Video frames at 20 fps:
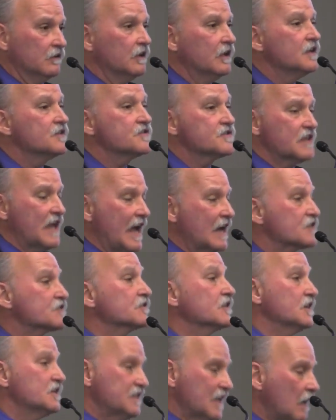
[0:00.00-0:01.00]
It's
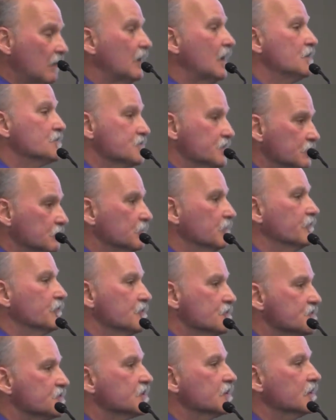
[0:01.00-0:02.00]
actually at Dalhousie
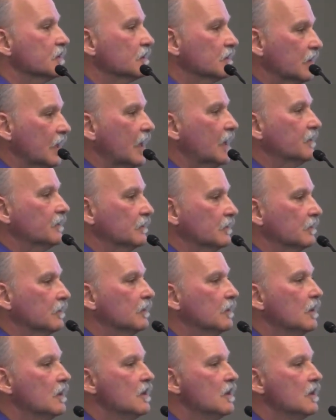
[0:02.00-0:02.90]
University in Canada.